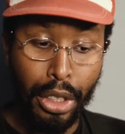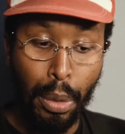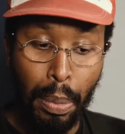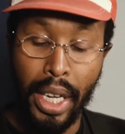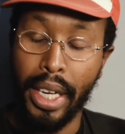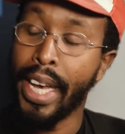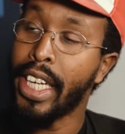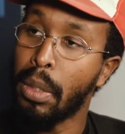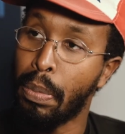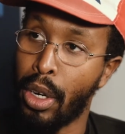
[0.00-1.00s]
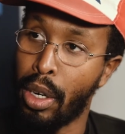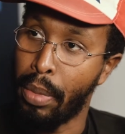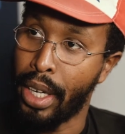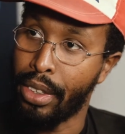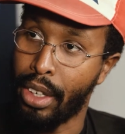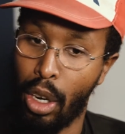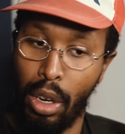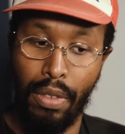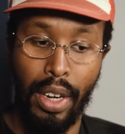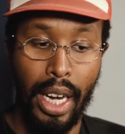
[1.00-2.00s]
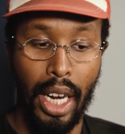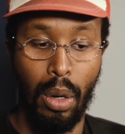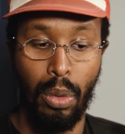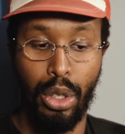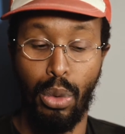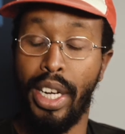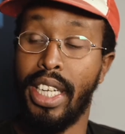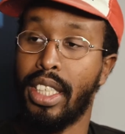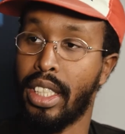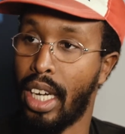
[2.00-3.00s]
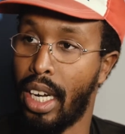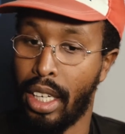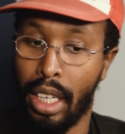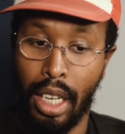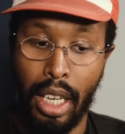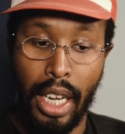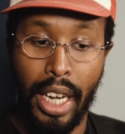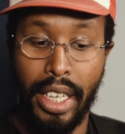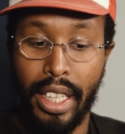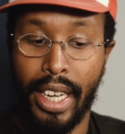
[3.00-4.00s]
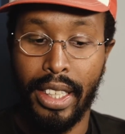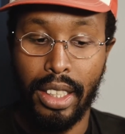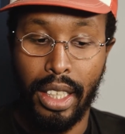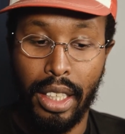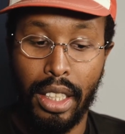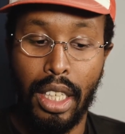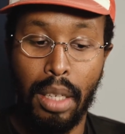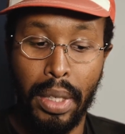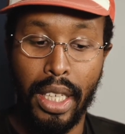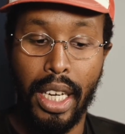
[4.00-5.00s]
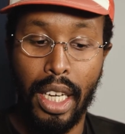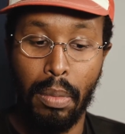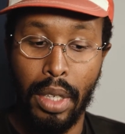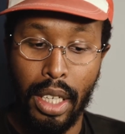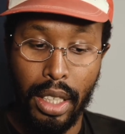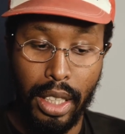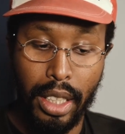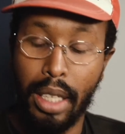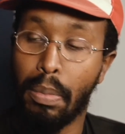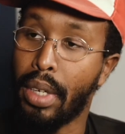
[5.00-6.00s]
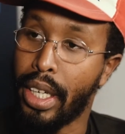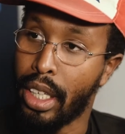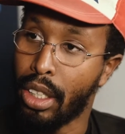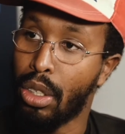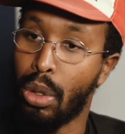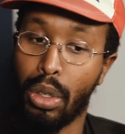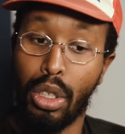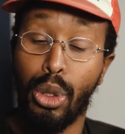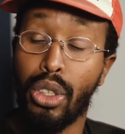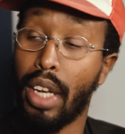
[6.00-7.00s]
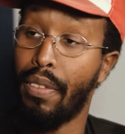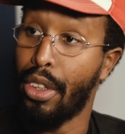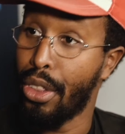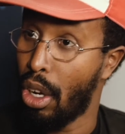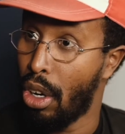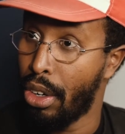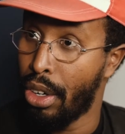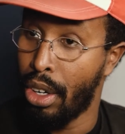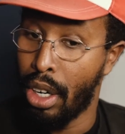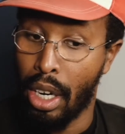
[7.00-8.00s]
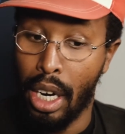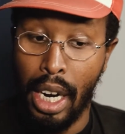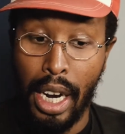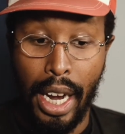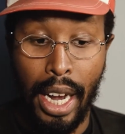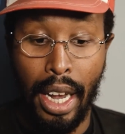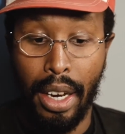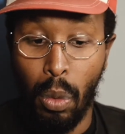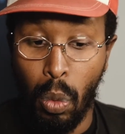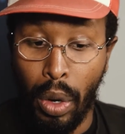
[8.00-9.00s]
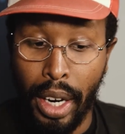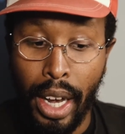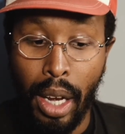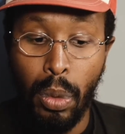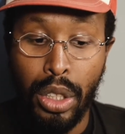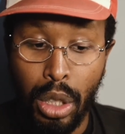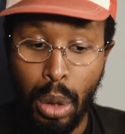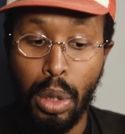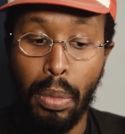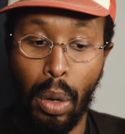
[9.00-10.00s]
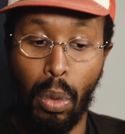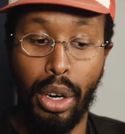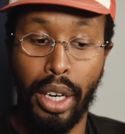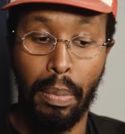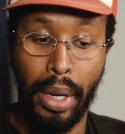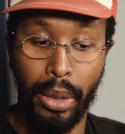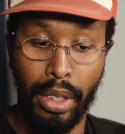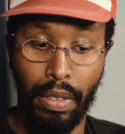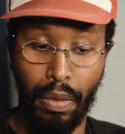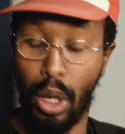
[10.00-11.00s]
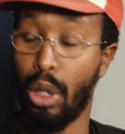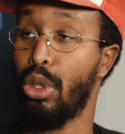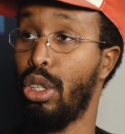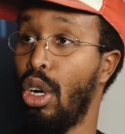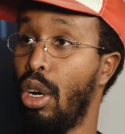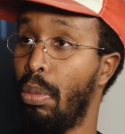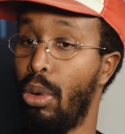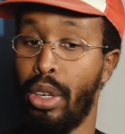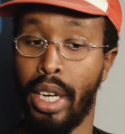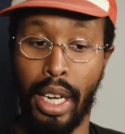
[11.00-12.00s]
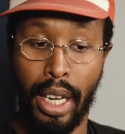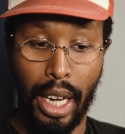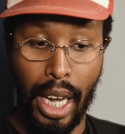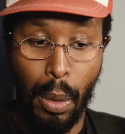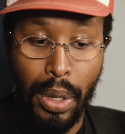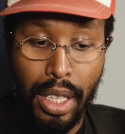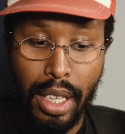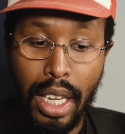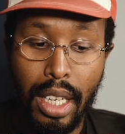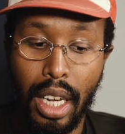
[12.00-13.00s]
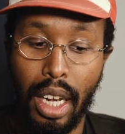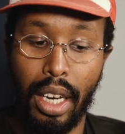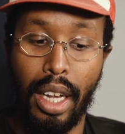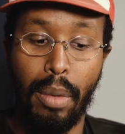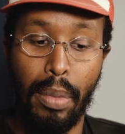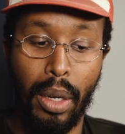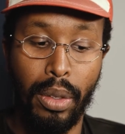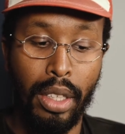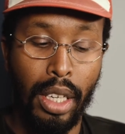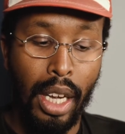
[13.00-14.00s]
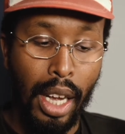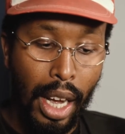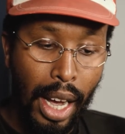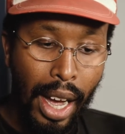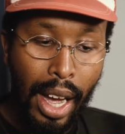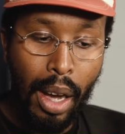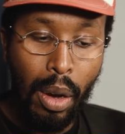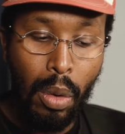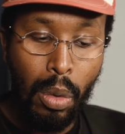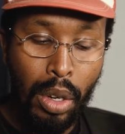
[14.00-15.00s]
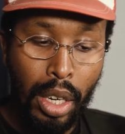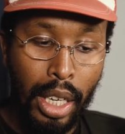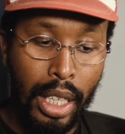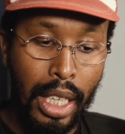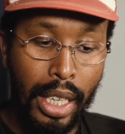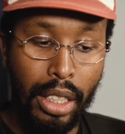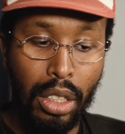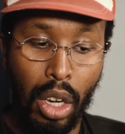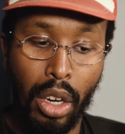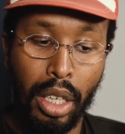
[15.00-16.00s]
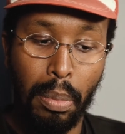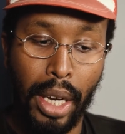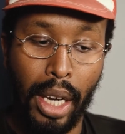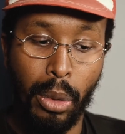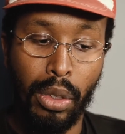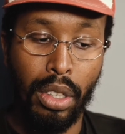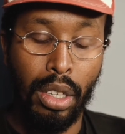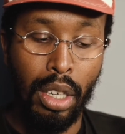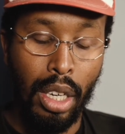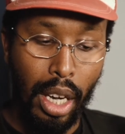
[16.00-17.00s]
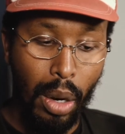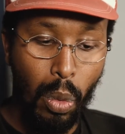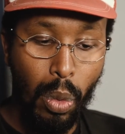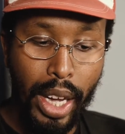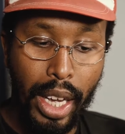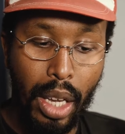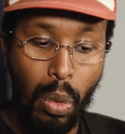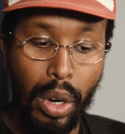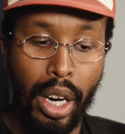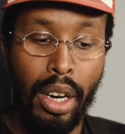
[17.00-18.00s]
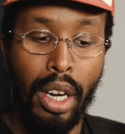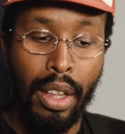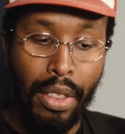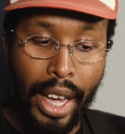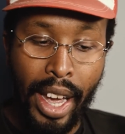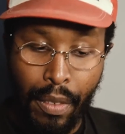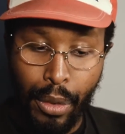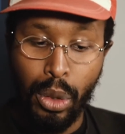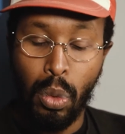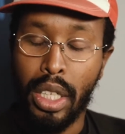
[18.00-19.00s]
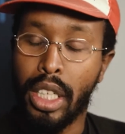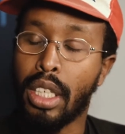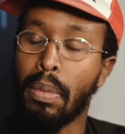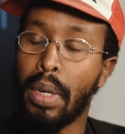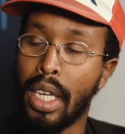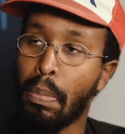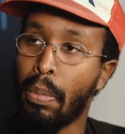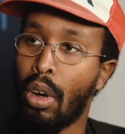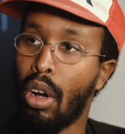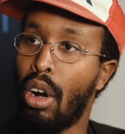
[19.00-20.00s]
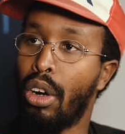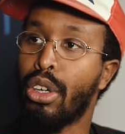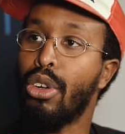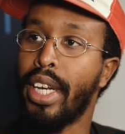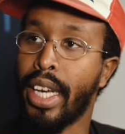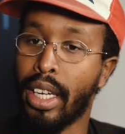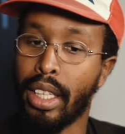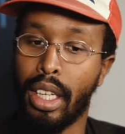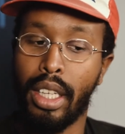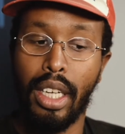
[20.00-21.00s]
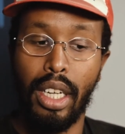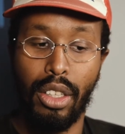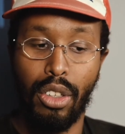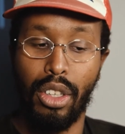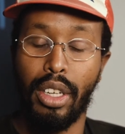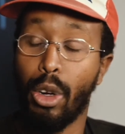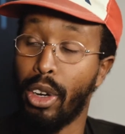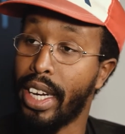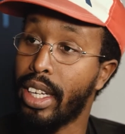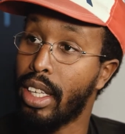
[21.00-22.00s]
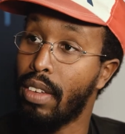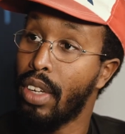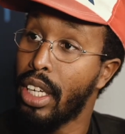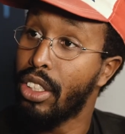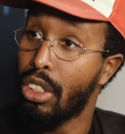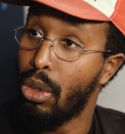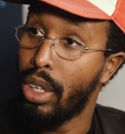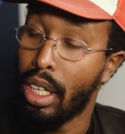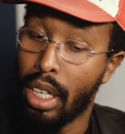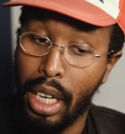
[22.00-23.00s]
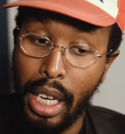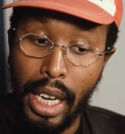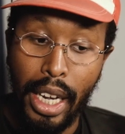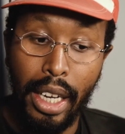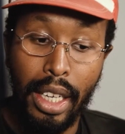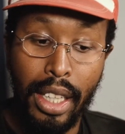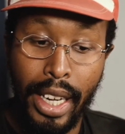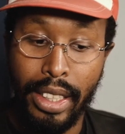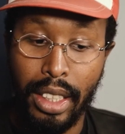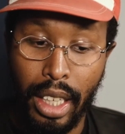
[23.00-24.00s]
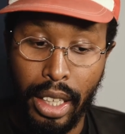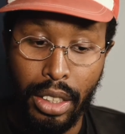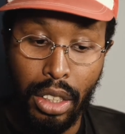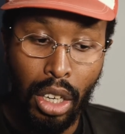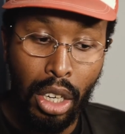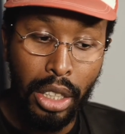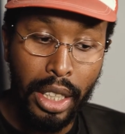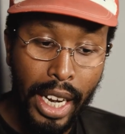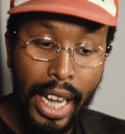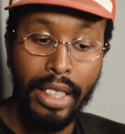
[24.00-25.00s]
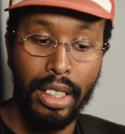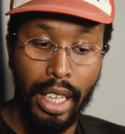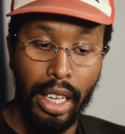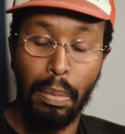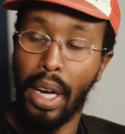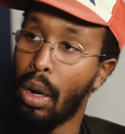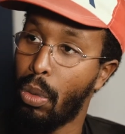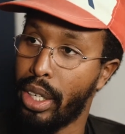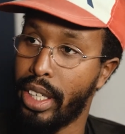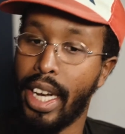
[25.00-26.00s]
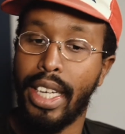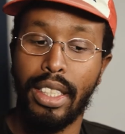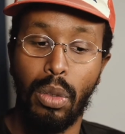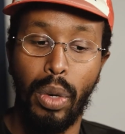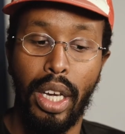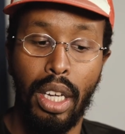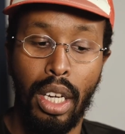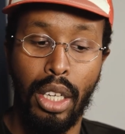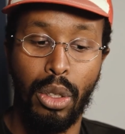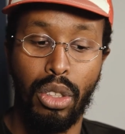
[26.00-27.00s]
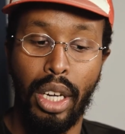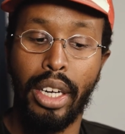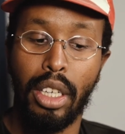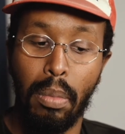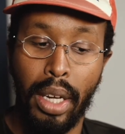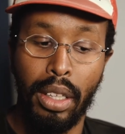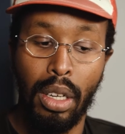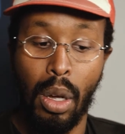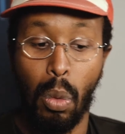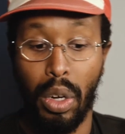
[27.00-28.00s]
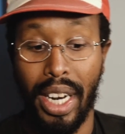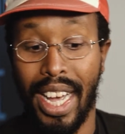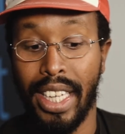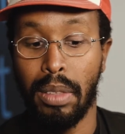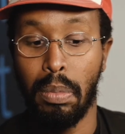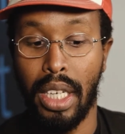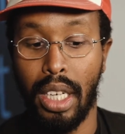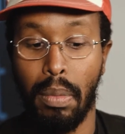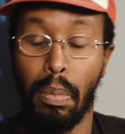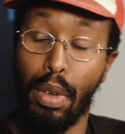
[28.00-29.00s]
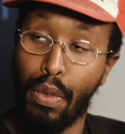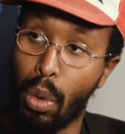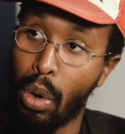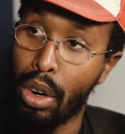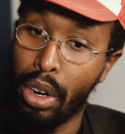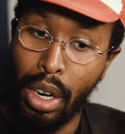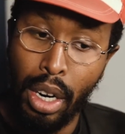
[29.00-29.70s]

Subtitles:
to be an experiment of how you raise a child. And in that sense, he became the sibling to Gustav III. And when I was doing my work about Vanus Labor, I was thinking a lot about how can I talk about a way where the Afro-Swedish people are connected into the collective history. And in that sense, art has that power. It has the way to document what has been before.